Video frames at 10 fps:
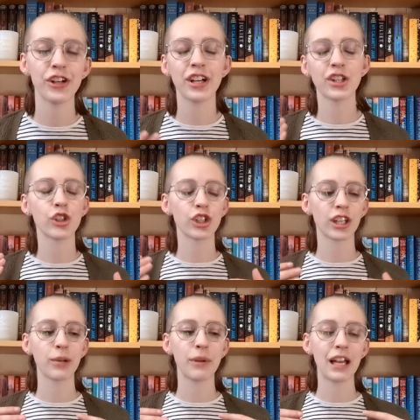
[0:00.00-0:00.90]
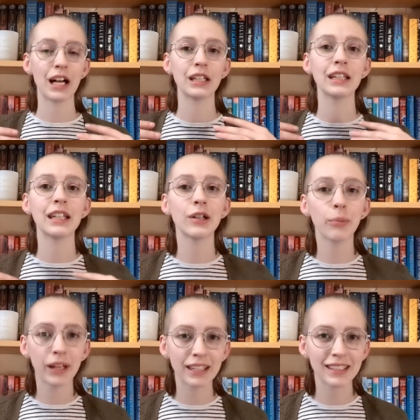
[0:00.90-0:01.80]
It's just gonna be a little
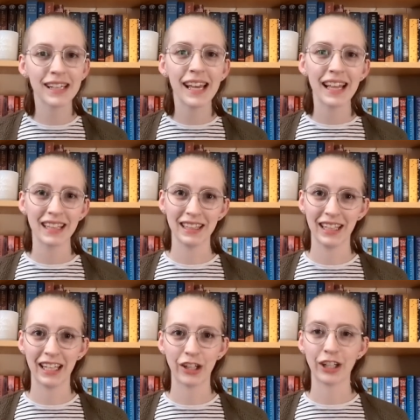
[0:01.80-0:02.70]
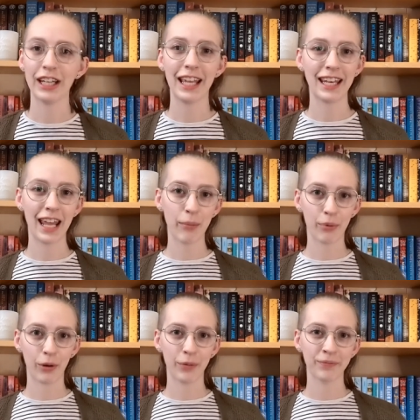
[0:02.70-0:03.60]
bit later in
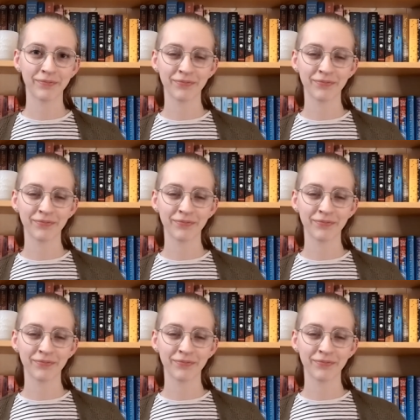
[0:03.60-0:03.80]
April.